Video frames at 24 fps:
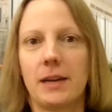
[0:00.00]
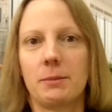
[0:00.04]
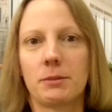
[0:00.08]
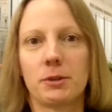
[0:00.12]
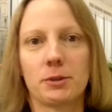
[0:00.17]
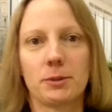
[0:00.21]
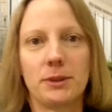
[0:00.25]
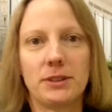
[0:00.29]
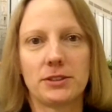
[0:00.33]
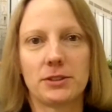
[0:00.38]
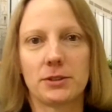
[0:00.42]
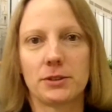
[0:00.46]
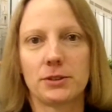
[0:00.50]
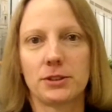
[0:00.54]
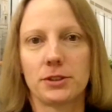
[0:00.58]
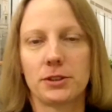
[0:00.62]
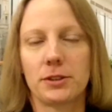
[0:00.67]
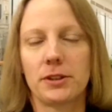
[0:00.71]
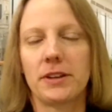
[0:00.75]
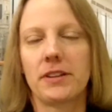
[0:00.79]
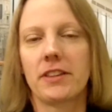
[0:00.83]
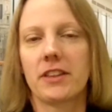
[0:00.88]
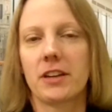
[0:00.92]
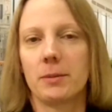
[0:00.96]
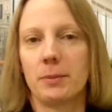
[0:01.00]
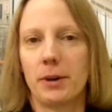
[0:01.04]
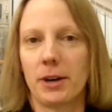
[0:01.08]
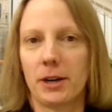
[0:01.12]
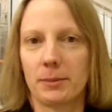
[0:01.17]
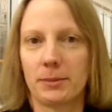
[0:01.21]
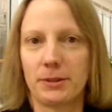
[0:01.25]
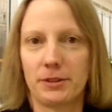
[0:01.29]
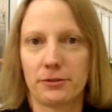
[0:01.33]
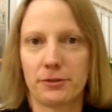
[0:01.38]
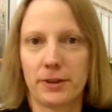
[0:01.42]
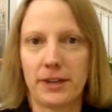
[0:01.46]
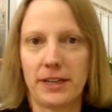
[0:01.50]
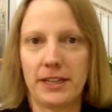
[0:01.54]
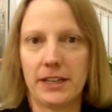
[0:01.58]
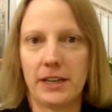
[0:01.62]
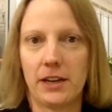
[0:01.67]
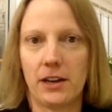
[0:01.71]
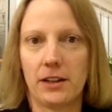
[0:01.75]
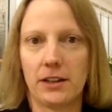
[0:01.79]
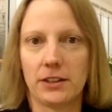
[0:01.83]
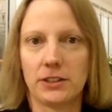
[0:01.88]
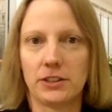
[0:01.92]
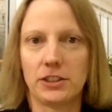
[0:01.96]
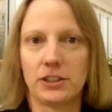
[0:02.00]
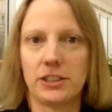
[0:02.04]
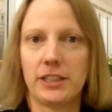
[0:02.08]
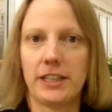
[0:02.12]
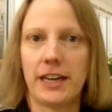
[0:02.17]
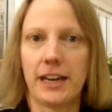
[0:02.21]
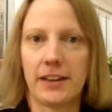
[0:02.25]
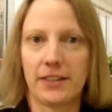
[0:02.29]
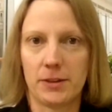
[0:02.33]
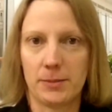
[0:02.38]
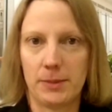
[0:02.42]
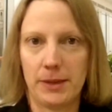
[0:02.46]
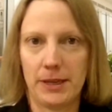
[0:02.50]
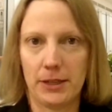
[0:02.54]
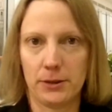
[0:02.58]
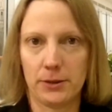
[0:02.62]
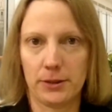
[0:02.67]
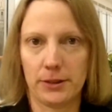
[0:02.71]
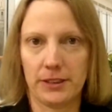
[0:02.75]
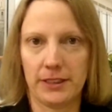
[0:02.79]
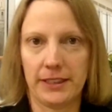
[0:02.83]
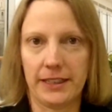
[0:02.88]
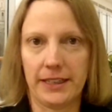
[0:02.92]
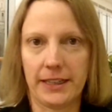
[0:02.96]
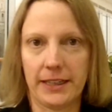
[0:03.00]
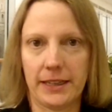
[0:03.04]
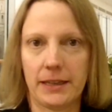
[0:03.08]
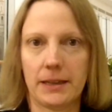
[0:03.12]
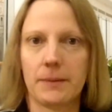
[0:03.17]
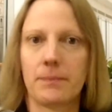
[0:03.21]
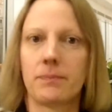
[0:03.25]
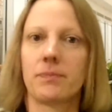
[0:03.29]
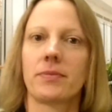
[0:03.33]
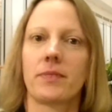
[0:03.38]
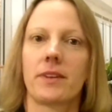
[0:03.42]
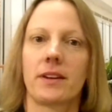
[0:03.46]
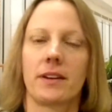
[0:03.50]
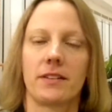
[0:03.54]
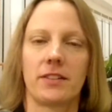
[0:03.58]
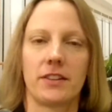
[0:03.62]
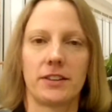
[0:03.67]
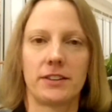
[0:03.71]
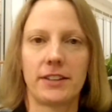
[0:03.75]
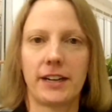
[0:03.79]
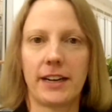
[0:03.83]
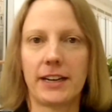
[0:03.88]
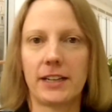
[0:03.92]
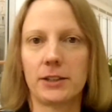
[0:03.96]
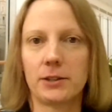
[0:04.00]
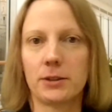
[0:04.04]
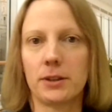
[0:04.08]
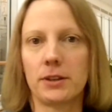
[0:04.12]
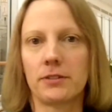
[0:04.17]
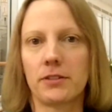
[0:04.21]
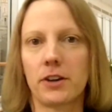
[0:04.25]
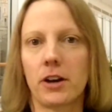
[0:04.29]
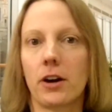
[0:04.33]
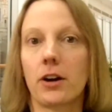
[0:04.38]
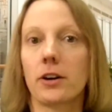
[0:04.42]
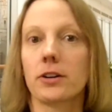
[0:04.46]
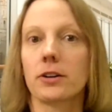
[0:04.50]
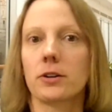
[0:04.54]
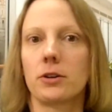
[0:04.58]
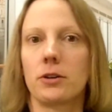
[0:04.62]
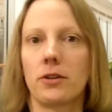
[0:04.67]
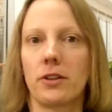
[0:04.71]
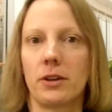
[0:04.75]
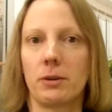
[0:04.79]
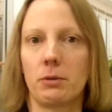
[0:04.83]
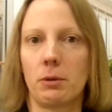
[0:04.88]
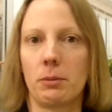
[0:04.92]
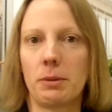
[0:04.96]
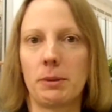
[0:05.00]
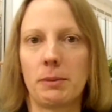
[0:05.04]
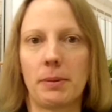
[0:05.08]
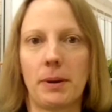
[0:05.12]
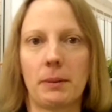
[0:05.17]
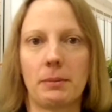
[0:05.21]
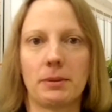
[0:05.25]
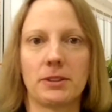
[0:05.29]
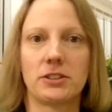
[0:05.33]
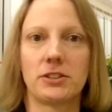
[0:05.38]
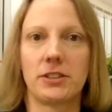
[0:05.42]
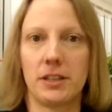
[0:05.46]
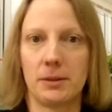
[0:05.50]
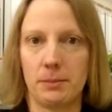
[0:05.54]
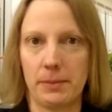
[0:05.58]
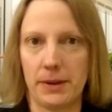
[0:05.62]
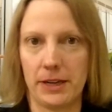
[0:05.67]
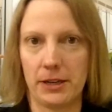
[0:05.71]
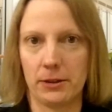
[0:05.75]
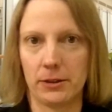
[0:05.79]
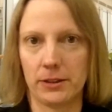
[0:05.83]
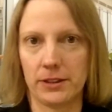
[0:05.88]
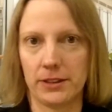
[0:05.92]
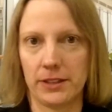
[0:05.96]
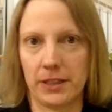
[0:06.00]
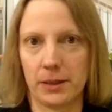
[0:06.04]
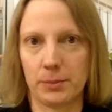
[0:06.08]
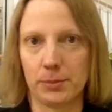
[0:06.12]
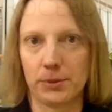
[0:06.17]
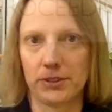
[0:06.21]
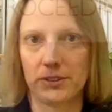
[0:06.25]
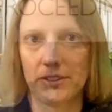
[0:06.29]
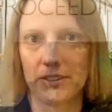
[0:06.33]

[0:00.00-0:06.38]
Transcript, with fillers: I'm a researcher in the Department of Radiology at the Mayo Clinic. The title of our article that will be published in Mayo Clinic